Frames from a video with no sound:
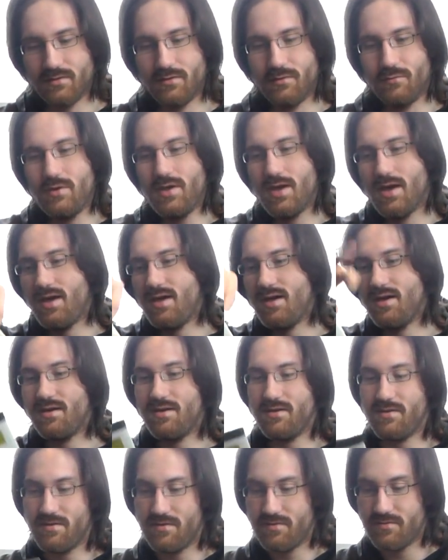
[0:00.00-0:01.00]
We
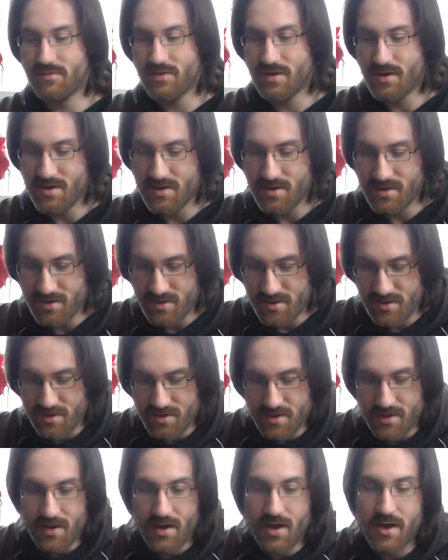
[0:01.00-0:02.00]
have
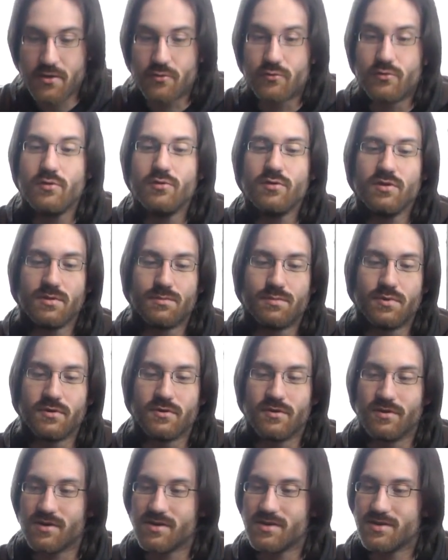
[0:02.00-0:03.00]
a rule
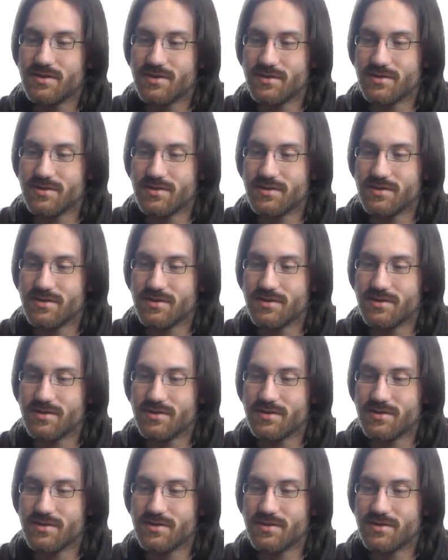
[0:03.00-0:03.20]
book.